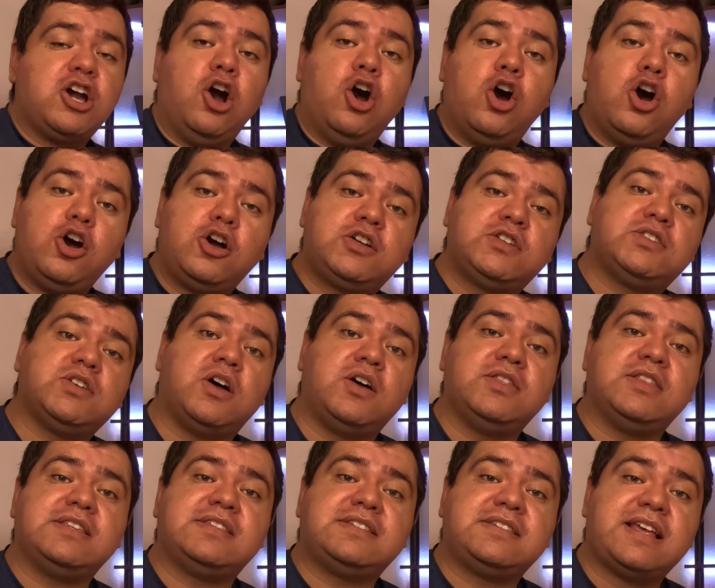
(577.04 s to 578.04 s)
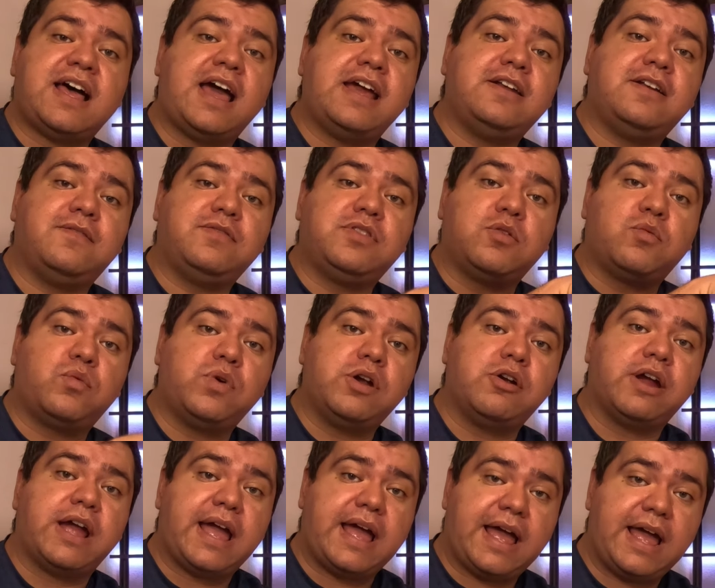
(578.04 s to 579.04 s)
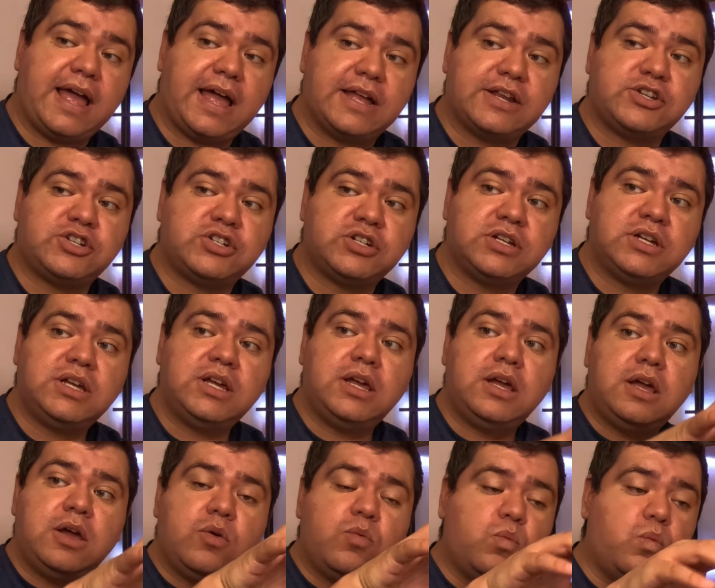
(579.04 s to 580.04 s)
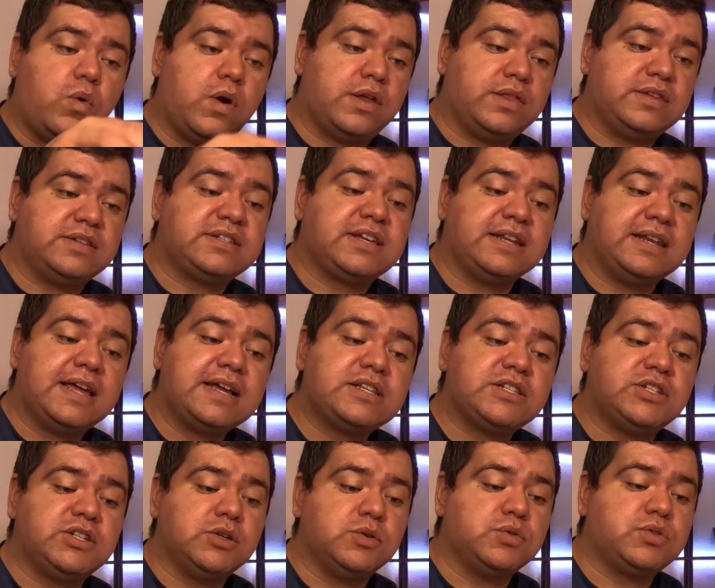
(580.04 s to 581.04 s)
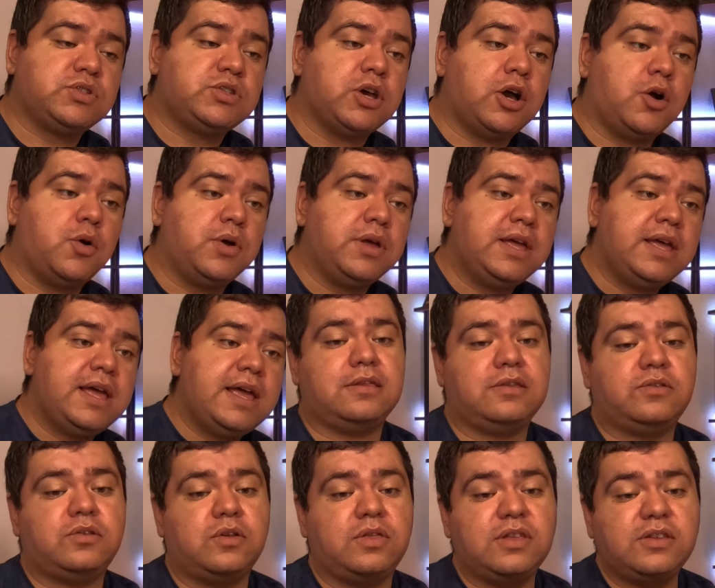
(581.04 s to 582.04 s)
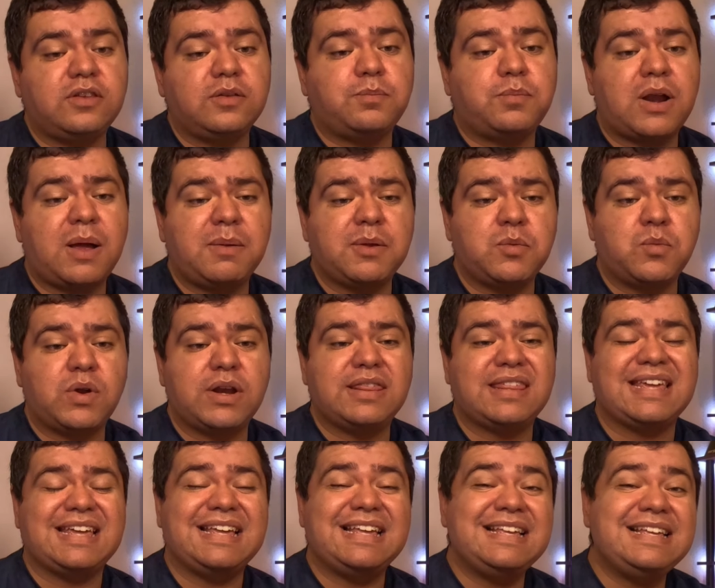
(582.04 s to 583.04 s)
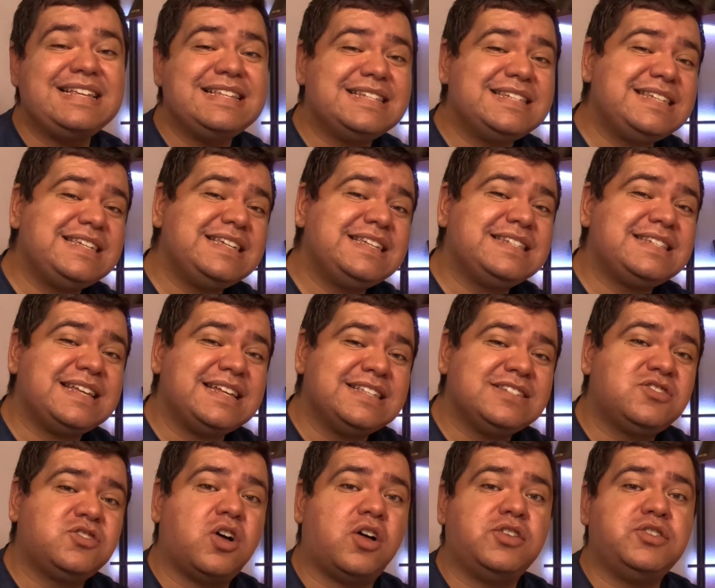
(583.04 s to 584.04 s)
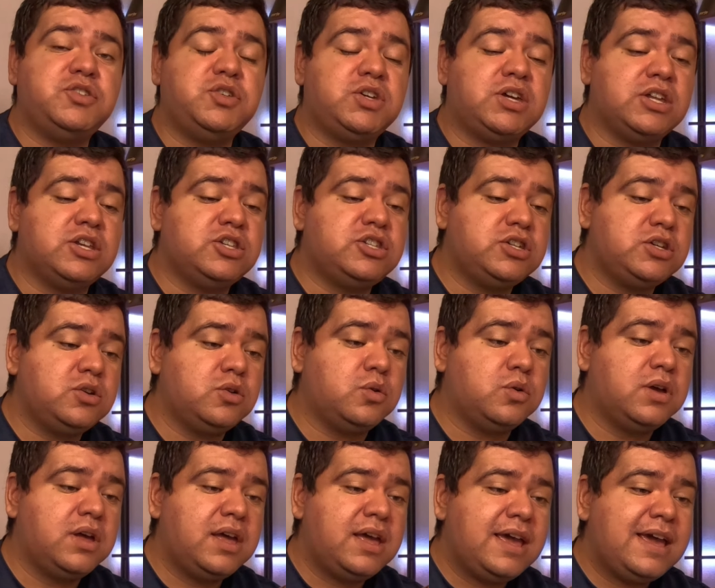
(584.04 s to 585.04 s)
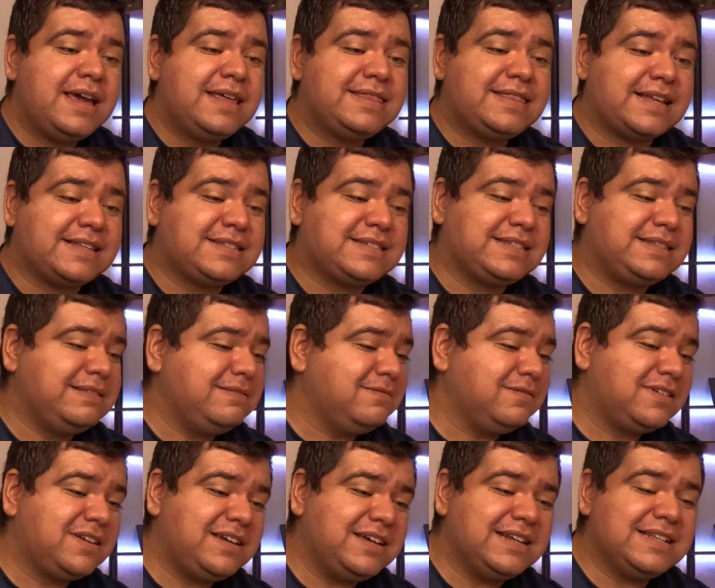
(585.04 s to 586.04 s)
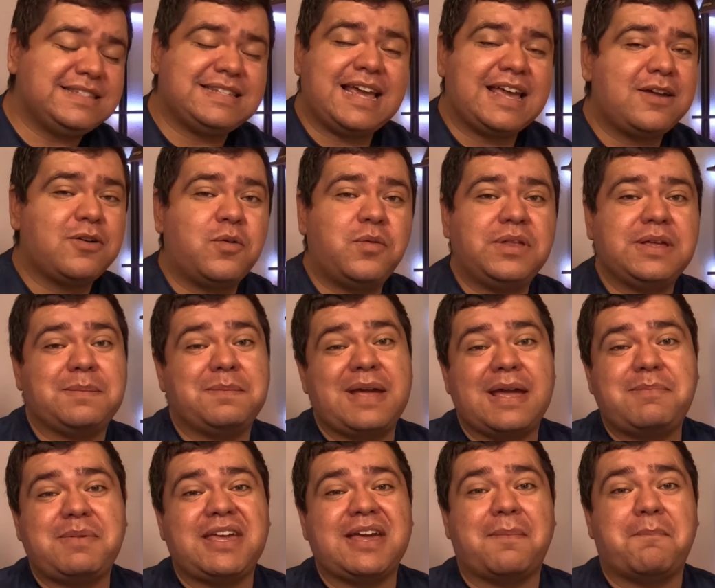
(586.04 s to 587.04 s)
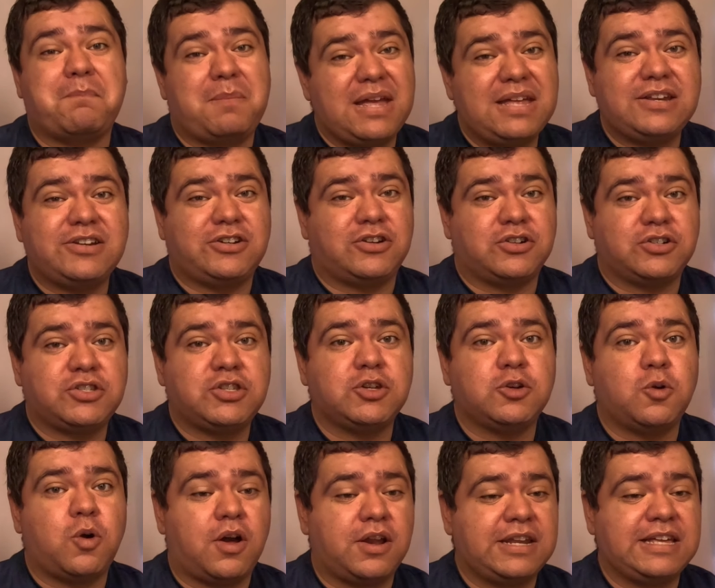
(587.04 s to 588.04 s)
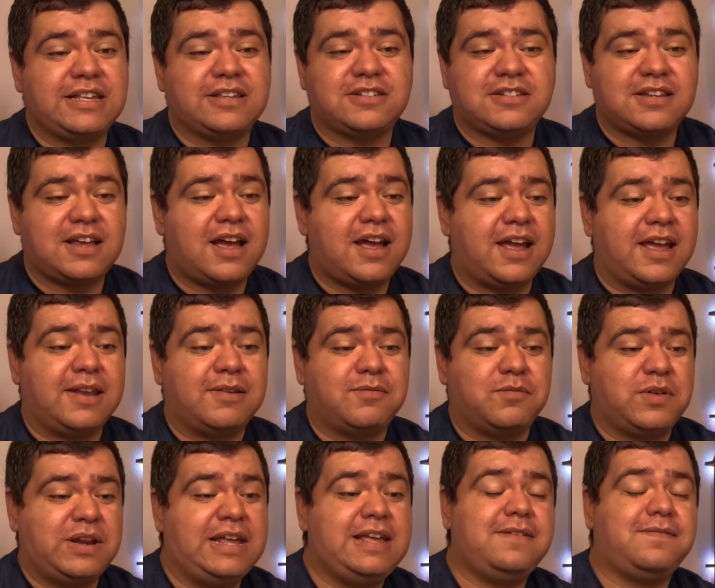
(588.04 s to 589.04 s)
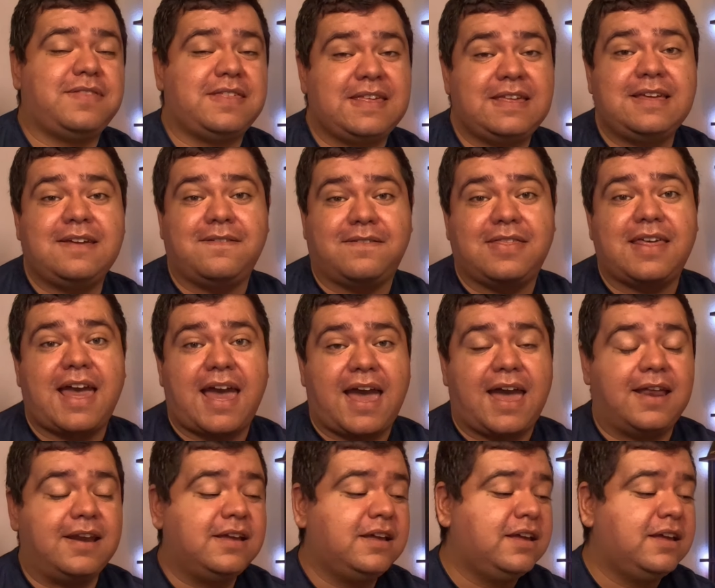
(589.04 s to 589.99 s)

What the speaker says: hooks on the side of the rear hatch where this connects to. So this is probably one of the easiest installs you can do. That's gonna take only maybe a minute or two on each side, if that,